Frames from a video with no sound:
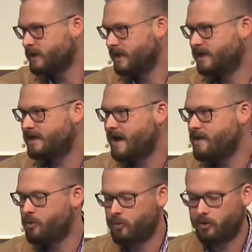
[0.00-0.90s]

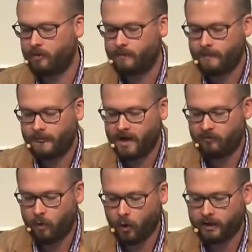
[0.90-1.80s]
incapable
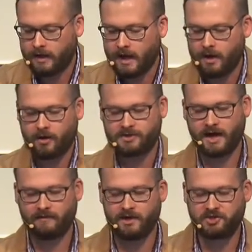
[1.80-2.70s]
of working out our
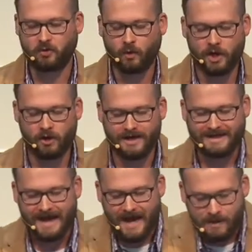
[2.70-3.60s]
salvation. We are
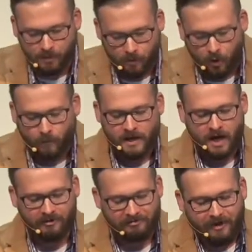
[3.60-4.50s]
incapable
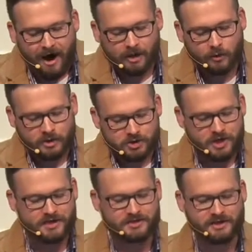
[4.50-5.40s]
of following
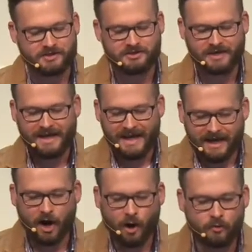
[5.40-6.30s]
Jesus in
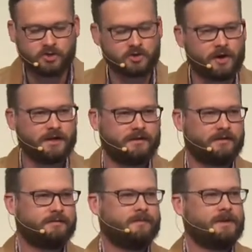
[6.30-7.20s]
our own strength
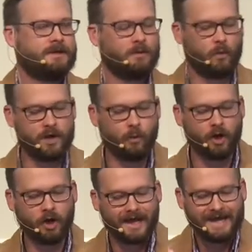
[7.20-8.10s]
we
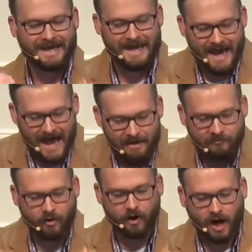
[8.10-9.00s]
will
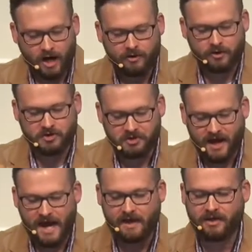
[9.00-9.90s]
never
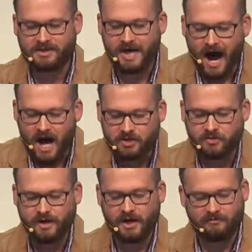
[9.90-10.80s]
understand the
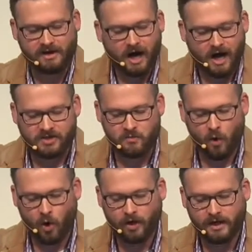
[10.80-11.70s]
doctrine of God's
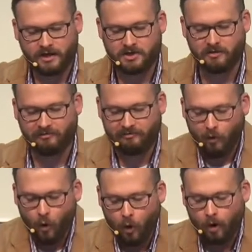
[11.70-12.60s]
working to
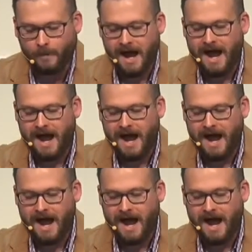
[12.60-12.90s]
form